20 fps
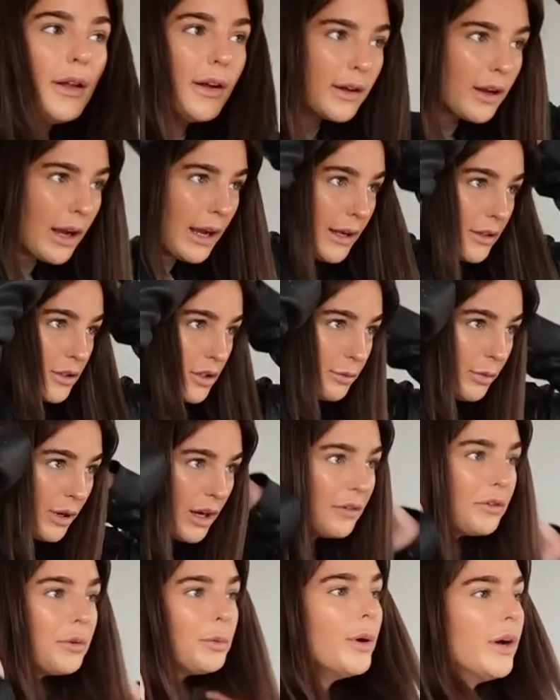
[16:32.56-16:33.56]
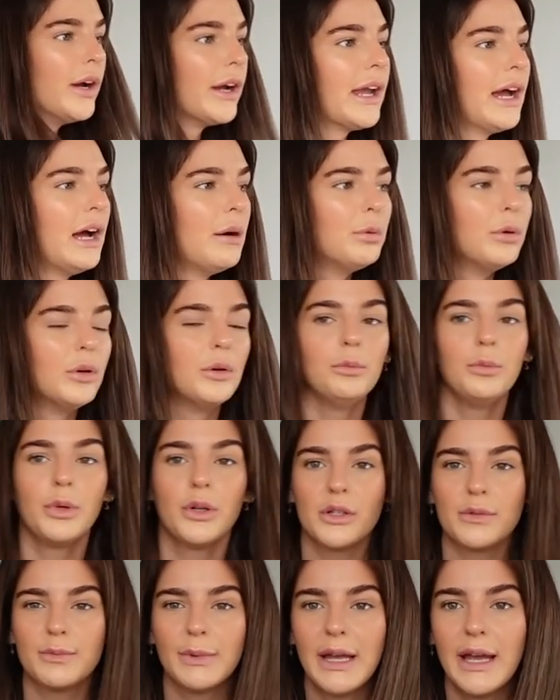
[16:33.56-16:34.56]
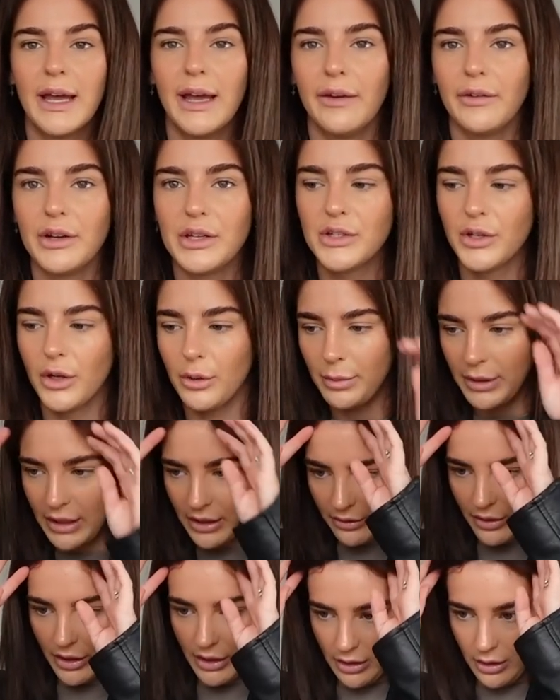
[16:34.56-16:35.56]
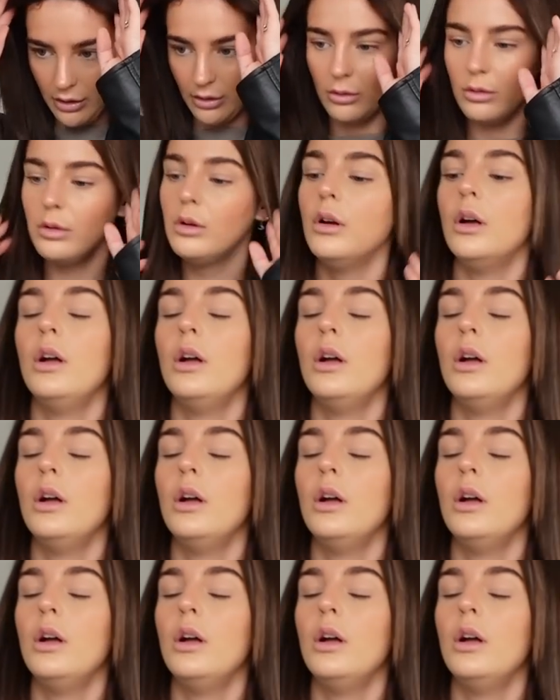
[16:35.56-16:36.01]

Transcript: like I actually might have to put a cap on because my hair is so big right now.